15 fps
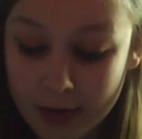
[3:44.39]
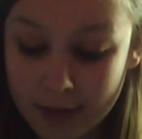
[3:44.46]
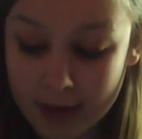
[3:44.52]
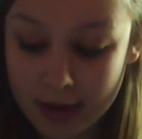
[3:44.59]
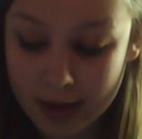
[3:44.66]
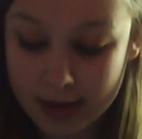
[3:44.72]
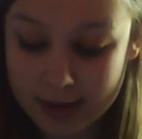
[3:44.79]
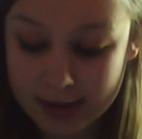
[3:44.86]

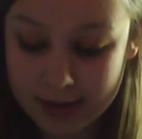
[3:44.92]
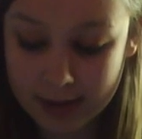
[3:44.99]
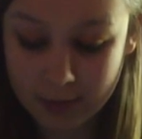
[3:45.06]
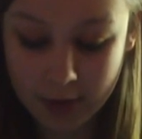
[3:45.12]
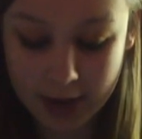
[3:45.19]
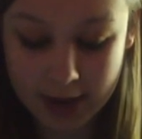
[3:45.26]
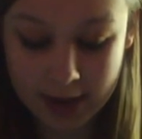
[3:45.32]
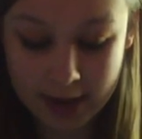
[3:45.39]
Quinn asks him
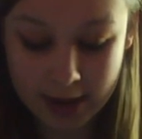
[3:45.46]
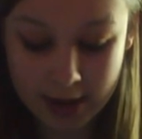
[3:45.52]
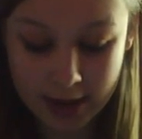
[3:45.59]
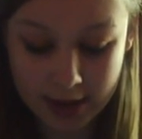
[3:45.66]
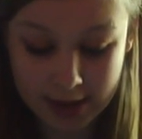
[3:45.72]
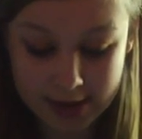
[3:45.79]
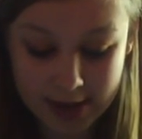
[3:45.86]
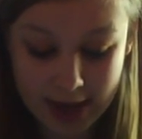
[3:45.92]
why
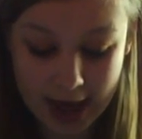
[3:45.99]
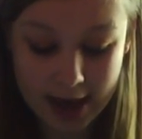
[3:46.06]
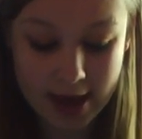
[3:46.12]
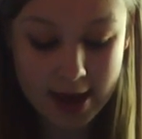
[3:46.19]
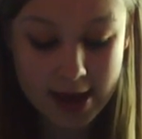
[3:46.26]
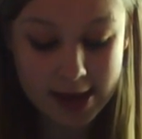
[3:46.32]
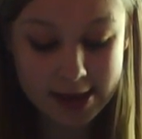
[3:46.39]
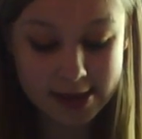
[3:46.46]
he is there,
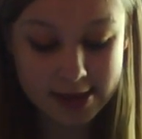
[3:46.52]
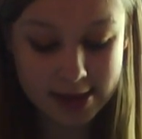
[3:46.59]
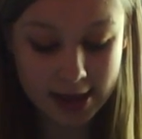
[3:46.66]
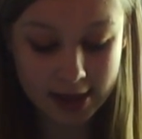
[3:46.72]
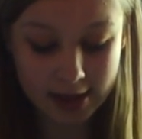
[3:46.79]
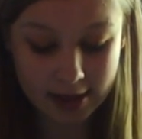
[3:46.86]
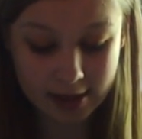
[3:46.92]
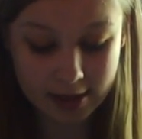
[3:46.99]

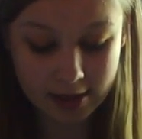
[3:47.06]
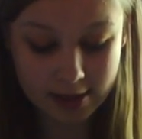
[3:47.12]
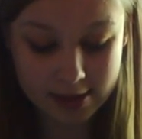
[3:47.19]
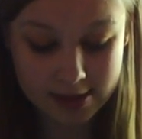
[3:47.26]
saying